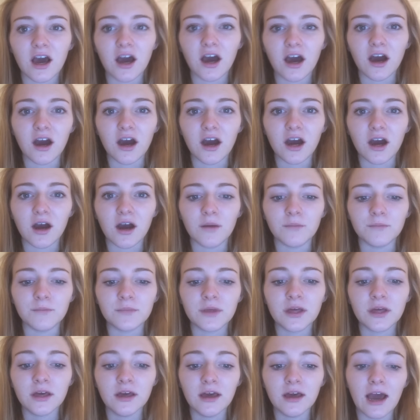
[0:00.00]
Um,
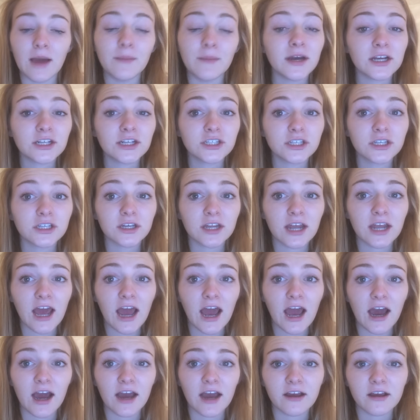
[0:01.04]
I'm actually going to
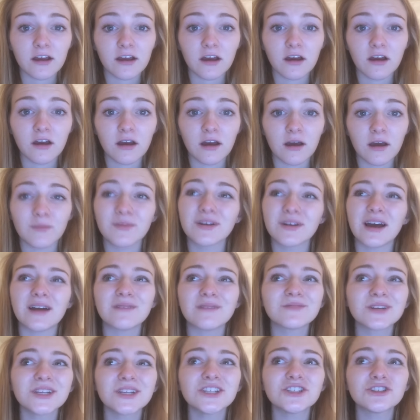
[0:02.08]
hack, I'm,
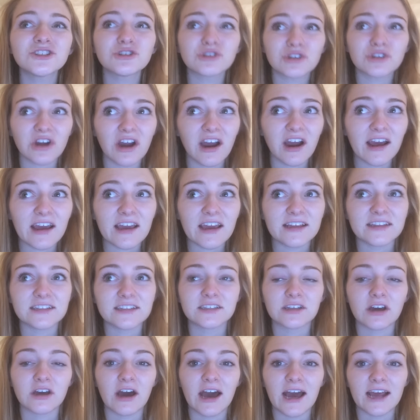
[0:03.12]
I'm going to try and
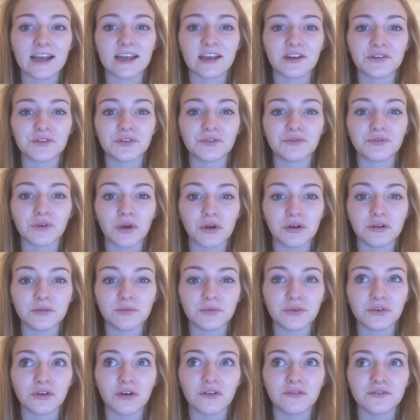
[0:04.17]
start hacking on the road
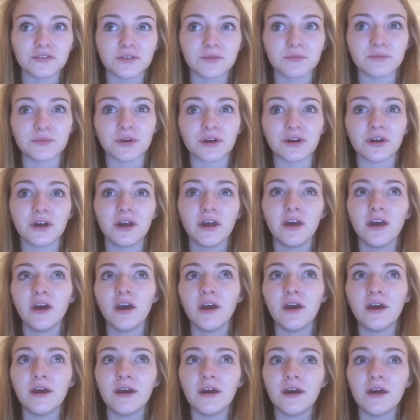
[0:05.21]
more often, but
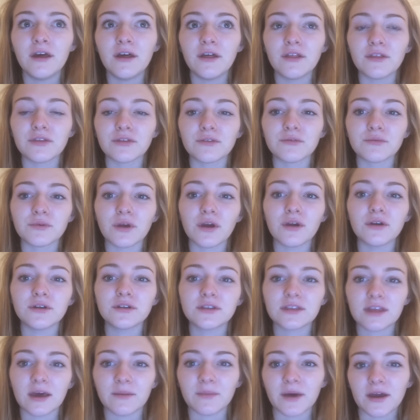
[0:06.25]
the road
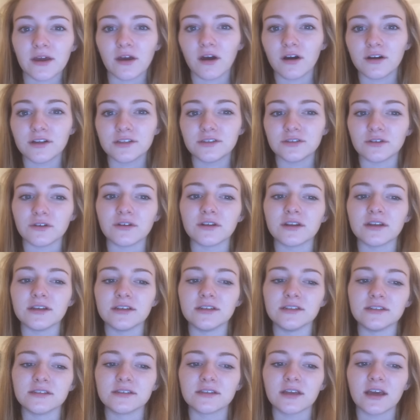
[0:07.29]
that my yard's on
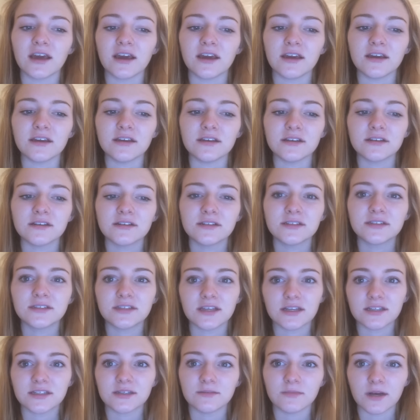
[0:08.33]
is a
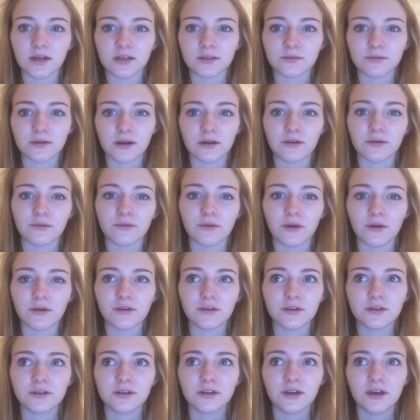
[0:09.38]
sixty miles per hour
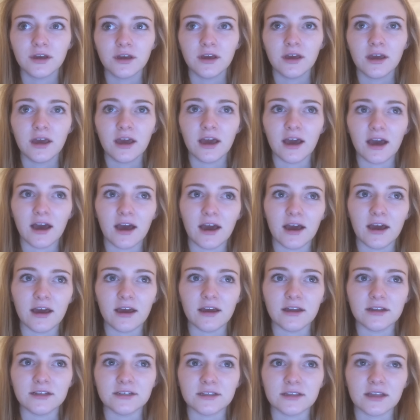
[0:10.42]
road,
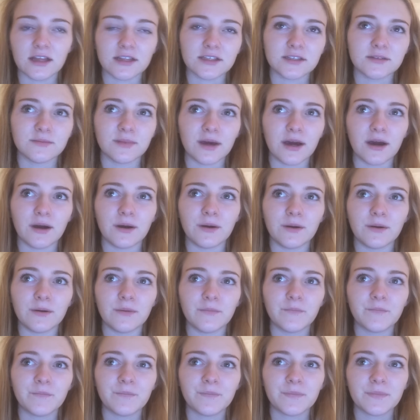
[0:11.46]
and that's about
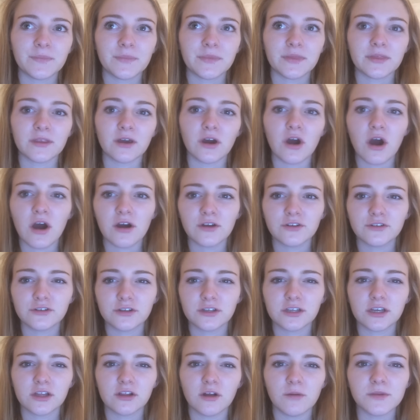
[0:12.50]
one
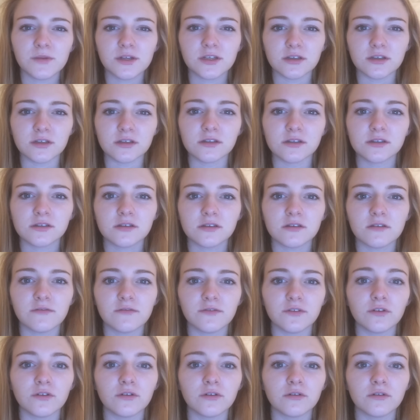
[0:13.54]
hundred kilometres
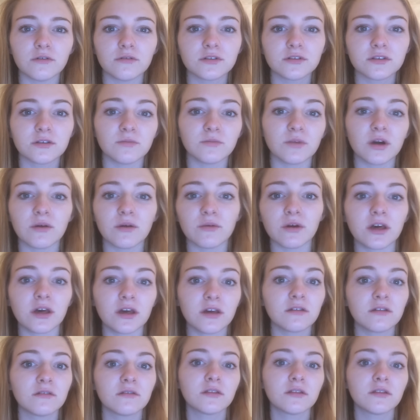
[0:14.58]
if you're somewhere where it